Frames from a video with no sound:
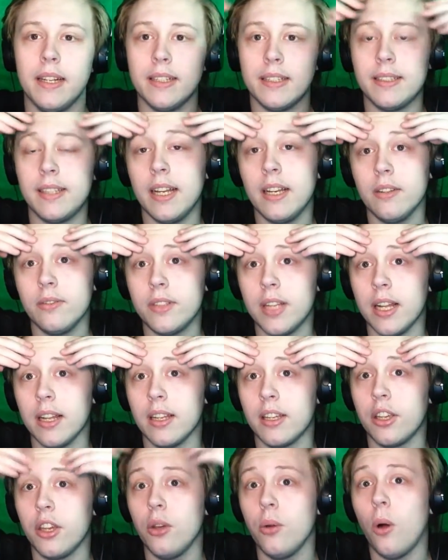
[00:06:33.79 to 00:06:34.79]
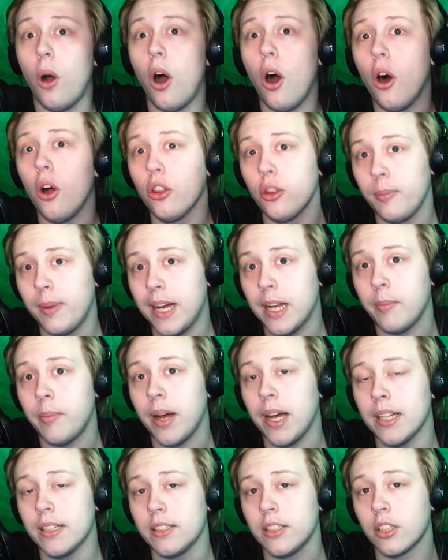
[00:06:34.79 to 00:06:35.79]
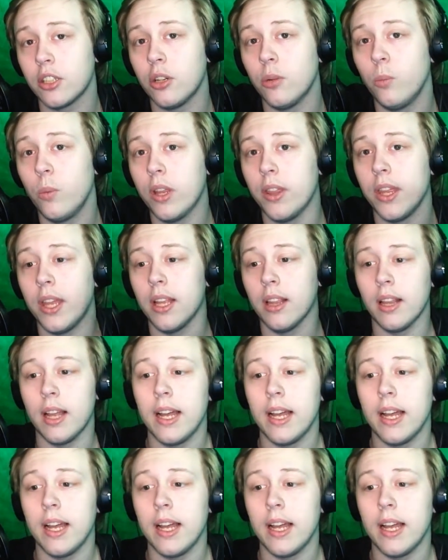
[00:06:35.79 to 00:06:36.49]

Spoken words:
instead of telling you all the bad parts that come with it,